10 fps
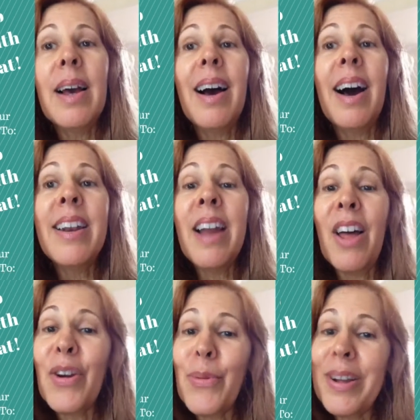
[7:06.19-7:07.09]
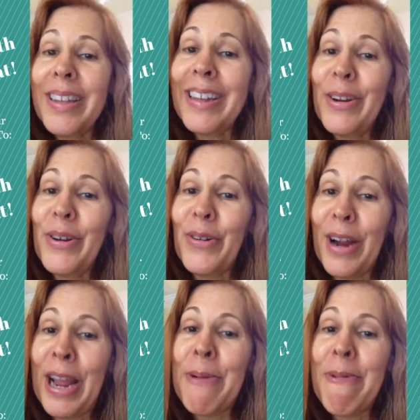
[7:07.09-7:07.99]
Another really
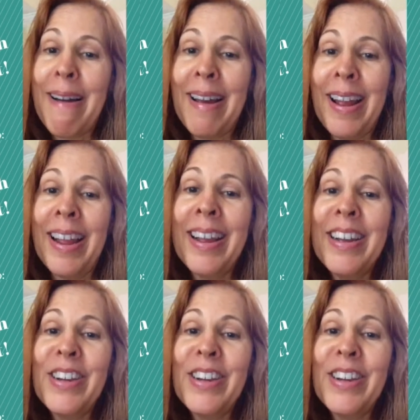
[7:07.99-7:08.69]
great way